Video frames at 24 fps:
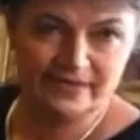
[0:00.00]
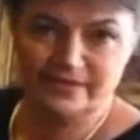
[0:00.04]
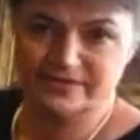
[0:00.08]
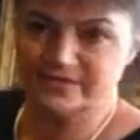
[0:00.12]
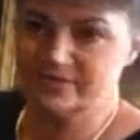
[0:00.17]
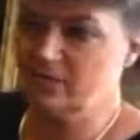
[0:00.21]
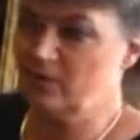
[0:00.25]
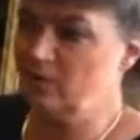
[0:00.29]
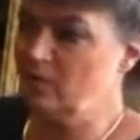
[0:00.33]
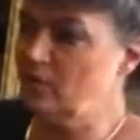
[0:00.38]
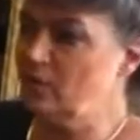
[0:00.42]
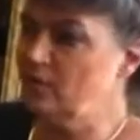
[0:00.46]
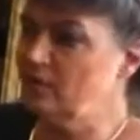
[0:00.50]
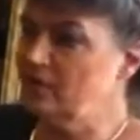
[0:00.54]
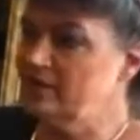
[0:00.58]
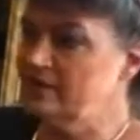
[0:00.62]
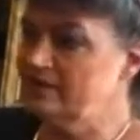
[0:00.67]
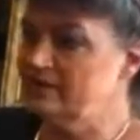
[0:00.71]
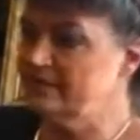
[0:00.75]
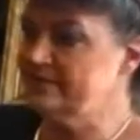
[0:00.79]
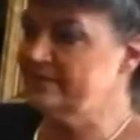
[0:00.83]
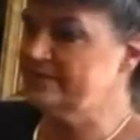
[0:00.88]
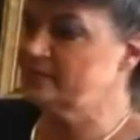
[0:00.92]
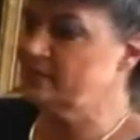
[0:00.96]
So
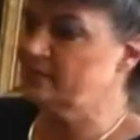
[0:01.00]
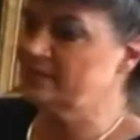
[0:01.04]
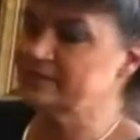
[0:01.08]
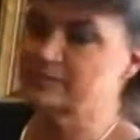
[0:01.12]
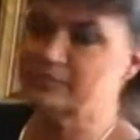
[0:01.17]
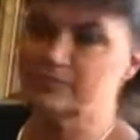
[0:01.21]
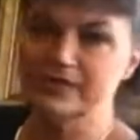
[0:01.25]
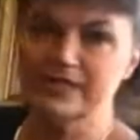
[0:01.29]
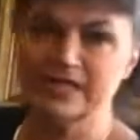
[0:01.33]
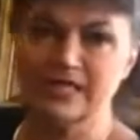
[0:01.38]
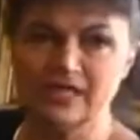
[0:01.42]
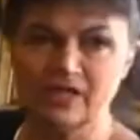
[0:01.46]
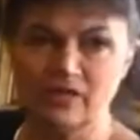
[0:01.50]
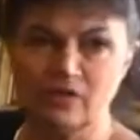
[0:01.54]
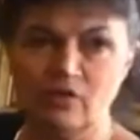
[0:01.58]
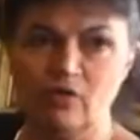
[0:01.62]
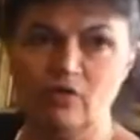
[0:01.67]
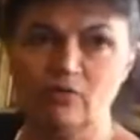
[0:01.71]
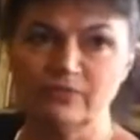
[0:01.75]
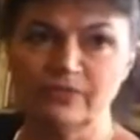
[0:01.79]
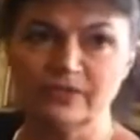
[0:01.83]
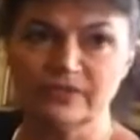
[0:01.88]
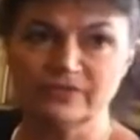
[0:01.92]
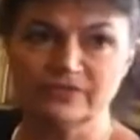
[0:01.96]
this was bringing
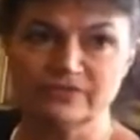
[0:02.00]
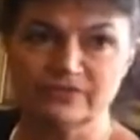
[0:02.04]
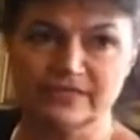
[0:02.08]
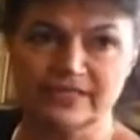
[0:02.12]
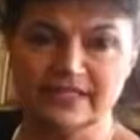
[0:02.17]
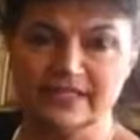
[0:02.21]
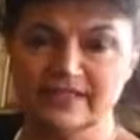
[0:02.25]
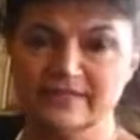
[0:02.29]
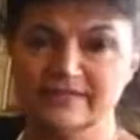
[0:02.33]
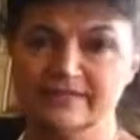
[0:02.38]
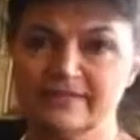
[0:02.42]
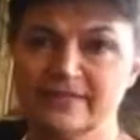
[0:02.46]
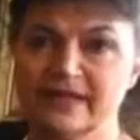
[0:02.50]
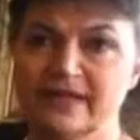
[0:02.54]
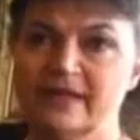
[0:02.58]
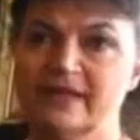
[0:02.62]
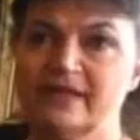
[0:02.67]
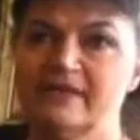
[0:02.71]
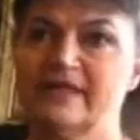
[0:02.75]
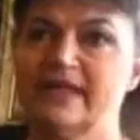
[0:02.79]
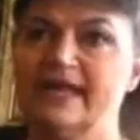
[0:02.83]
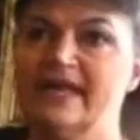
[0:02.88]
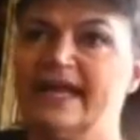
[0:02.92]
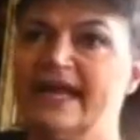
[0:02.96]
home the tree.
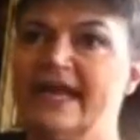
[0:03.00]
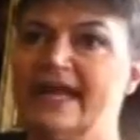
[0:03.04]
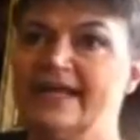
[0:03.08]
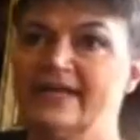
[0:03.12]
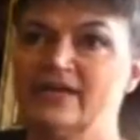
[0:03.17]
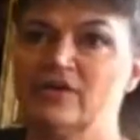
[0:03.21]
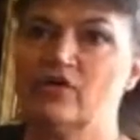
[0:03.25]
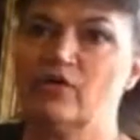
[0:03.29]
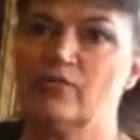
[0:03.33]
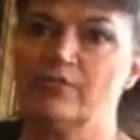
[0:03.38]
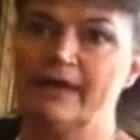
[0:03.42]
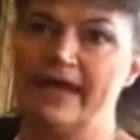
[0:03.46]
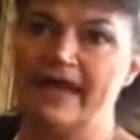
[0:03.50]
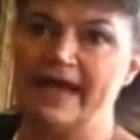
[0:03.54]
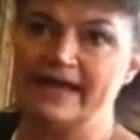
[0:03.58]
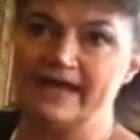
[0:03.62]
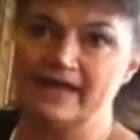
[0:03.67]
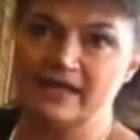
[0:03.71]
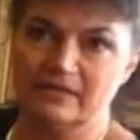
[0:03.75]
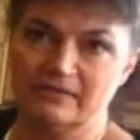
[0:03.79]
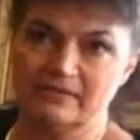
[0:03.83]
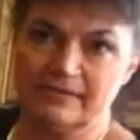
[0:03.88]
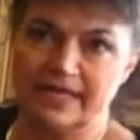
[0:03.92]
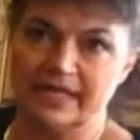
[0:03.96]
Then I had to go
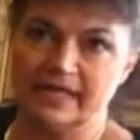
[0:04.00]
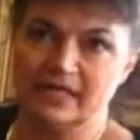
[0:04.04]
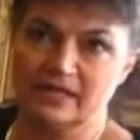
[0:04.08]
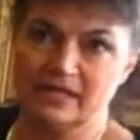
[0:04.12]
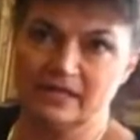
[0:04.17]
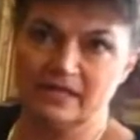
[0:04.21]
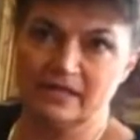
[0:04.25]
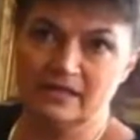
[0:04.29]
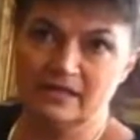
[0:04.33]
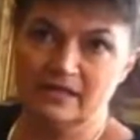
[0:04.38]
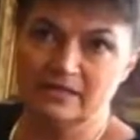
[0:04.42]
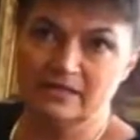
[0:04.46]
back and make,